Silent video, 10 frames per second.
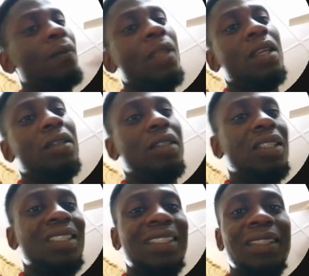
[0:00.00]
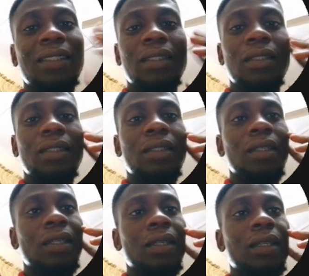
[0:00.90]
risk
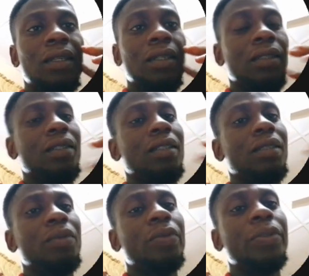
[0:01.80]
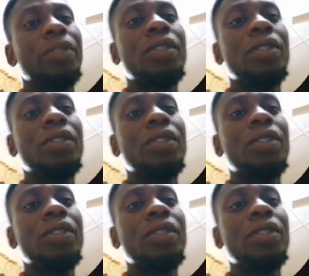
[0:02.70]
at the moment,